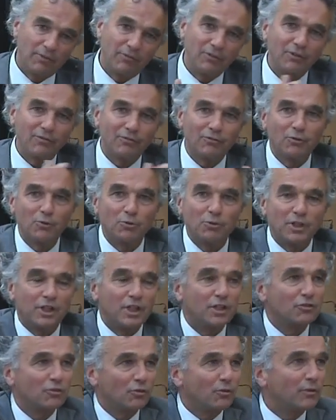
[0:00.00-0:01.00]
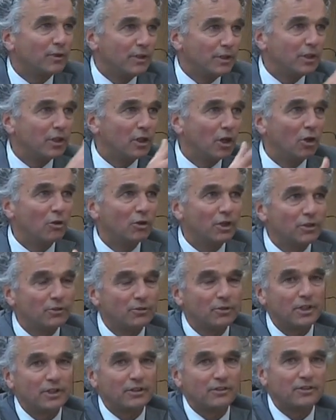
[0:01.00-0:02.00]
within a few years, or we know
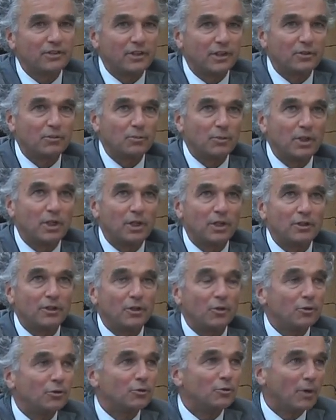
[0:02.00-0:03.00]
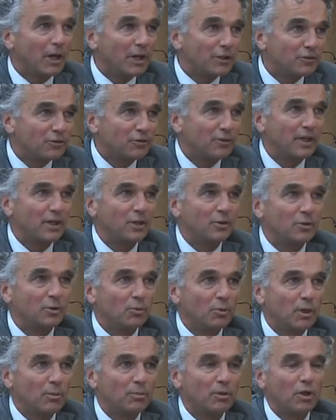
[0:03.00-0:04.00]
that that that we are on, on the right track,
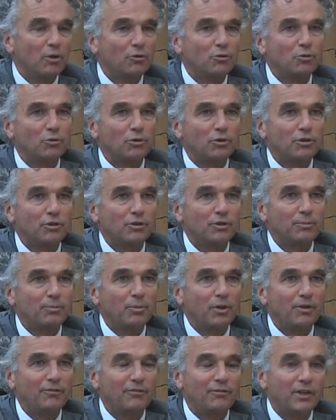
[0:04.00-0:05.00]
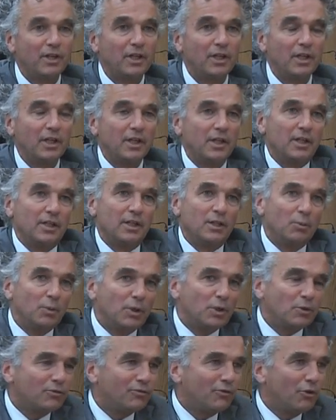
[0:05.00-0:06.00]
on the well below two degree pathway.
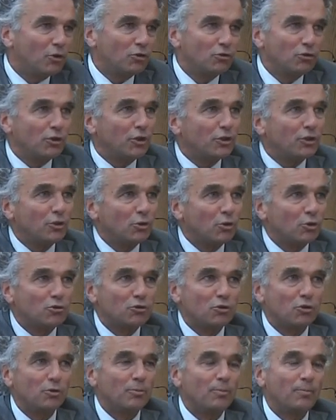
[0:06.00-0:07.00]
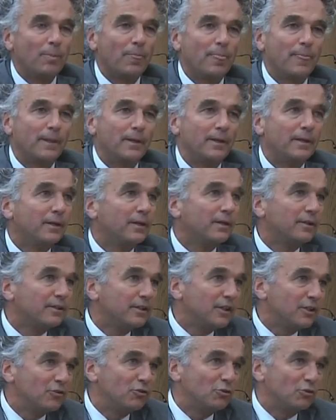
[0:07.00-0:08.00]
We could focus on other long-term uh,
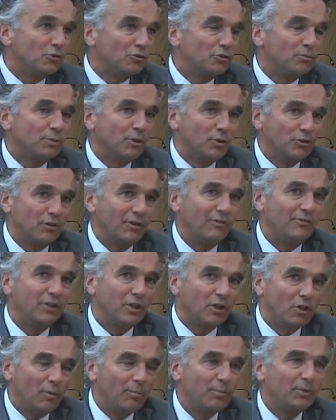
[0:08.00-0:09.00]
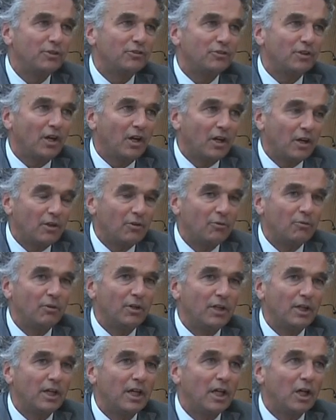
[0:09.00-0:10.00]
issues, because I think mm-hmm. companies are
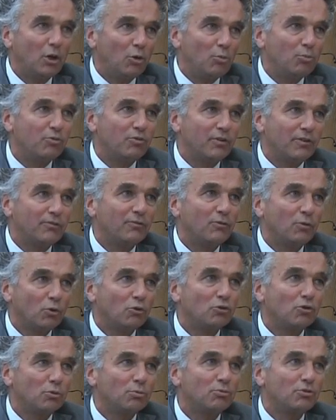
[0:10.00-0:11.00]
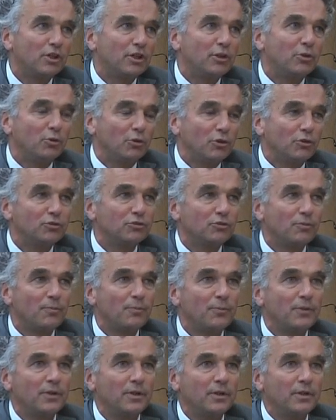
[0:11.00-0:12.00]
really helped with long-term shareholders.